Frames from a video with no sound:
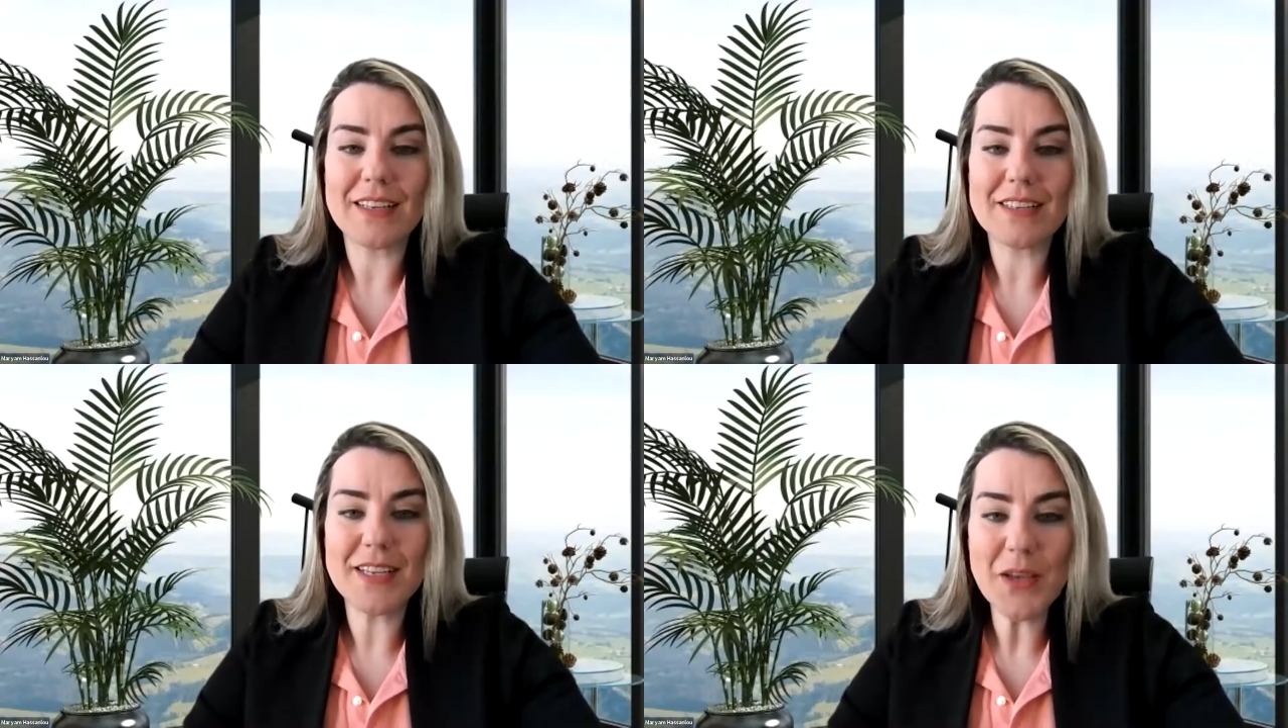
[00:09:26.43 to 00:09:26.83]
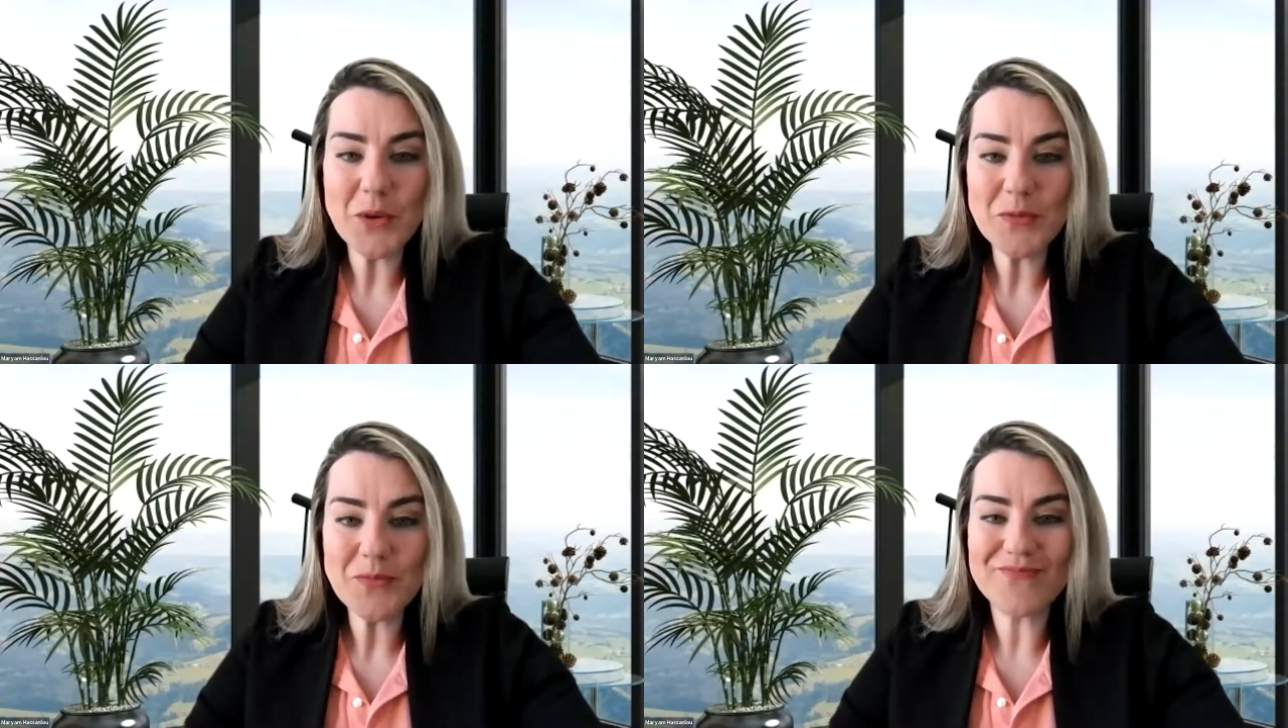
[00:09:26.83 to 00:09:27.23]
See
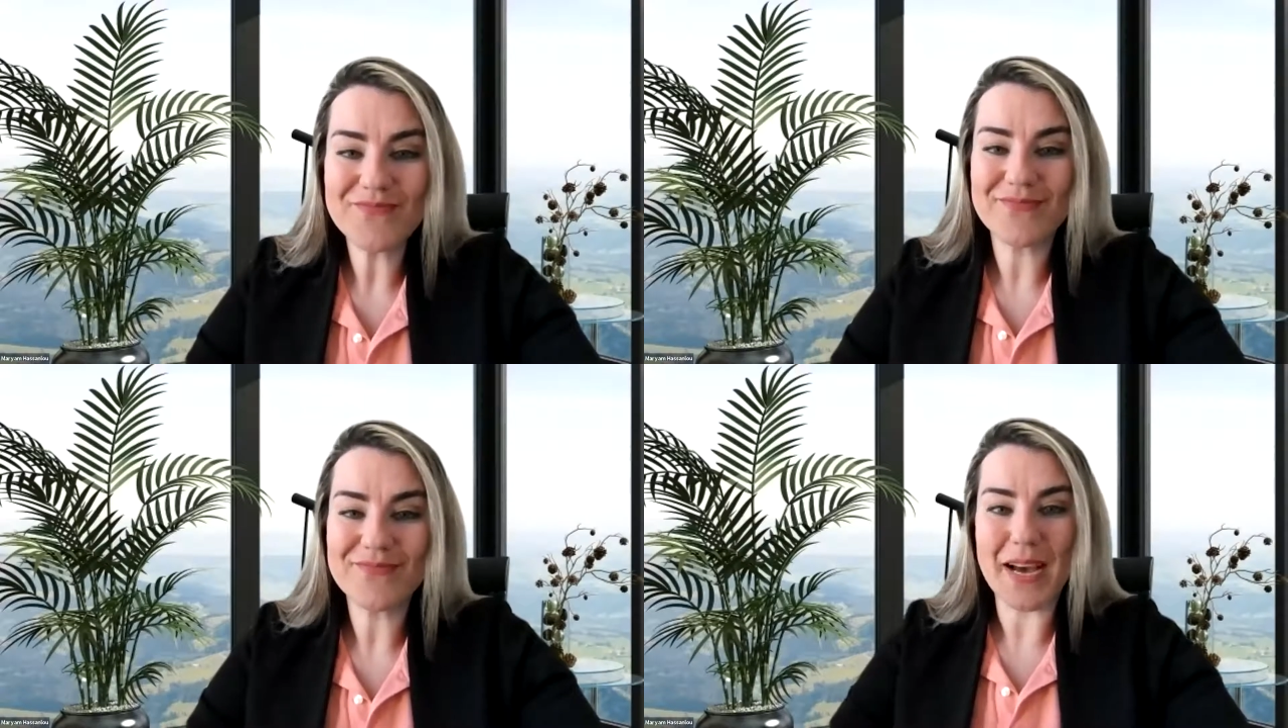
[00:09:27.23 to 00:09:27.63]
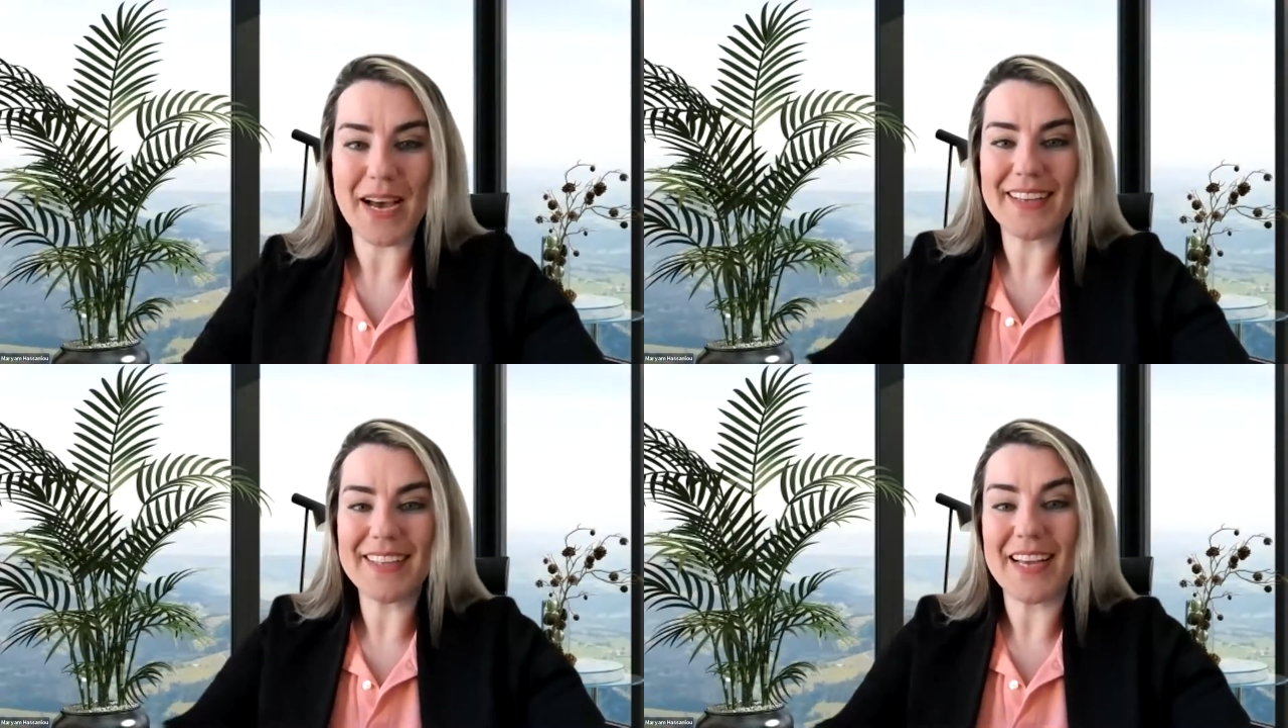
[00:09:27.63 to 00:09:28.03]
you.
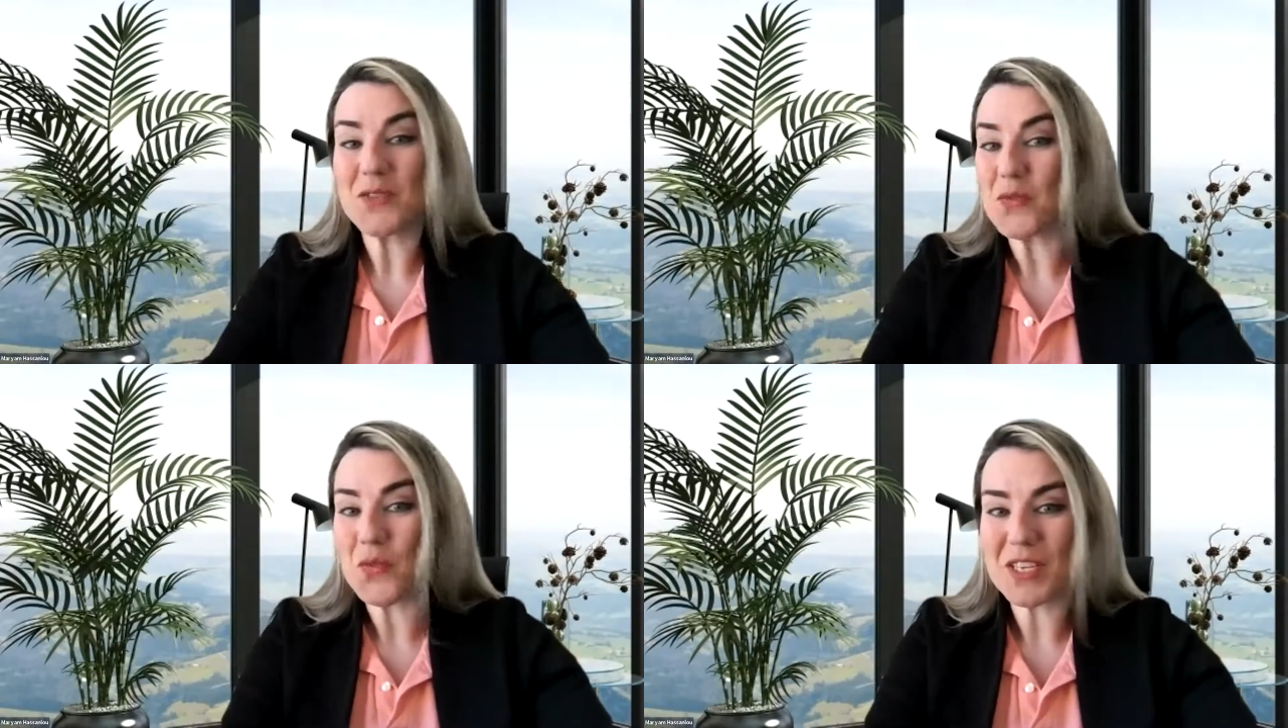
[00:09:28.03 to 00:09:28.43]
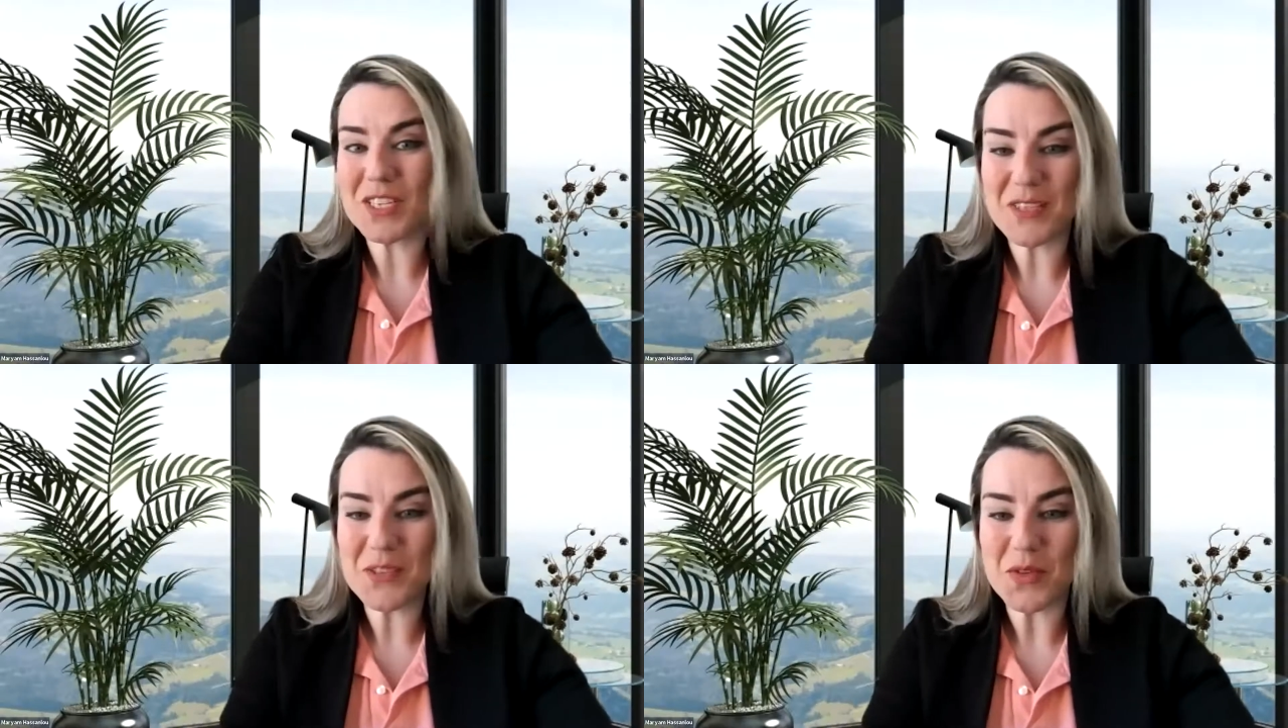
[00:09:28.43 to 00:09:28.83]
Bye. Thanks for
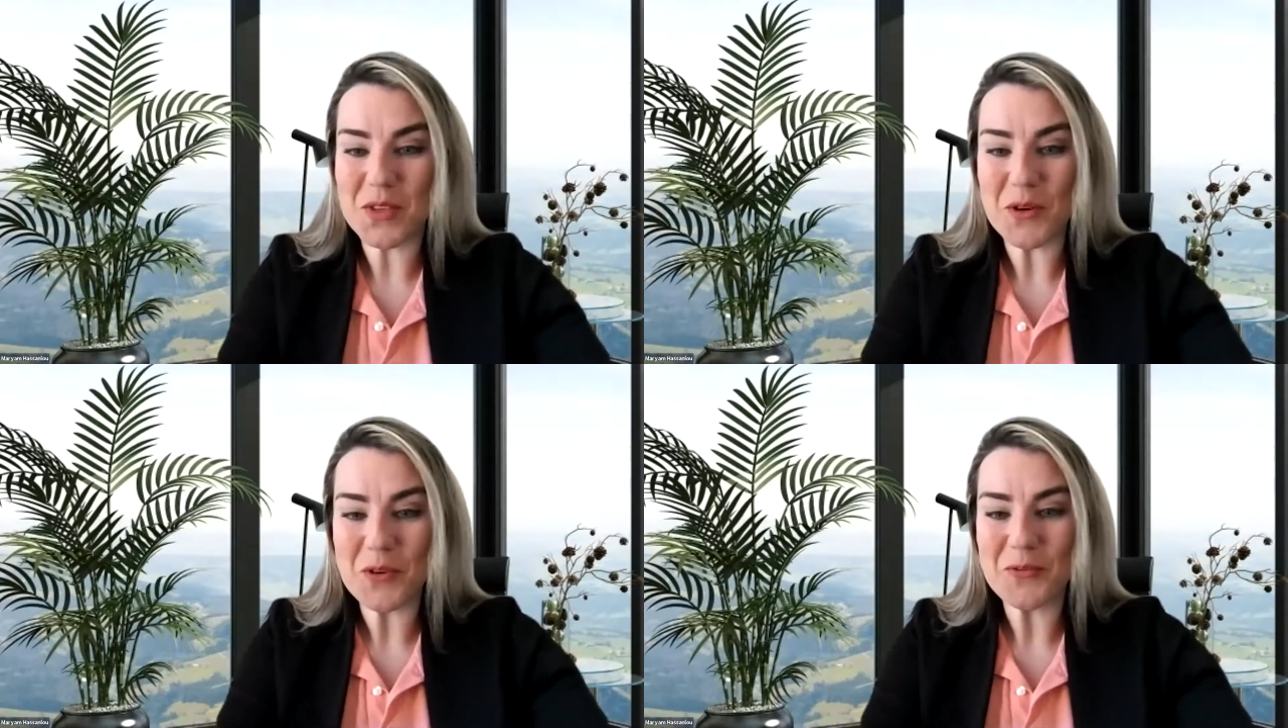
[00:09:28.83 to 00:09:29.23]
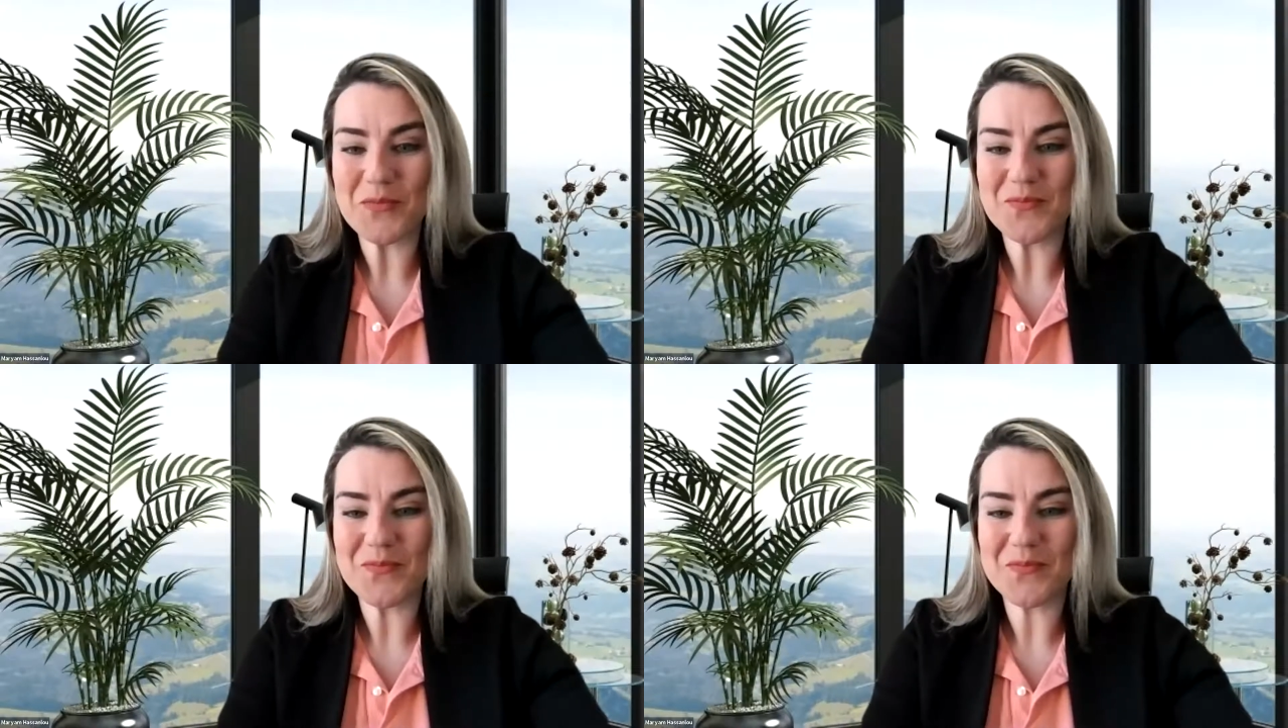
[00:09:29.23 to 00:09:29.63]
watching this video.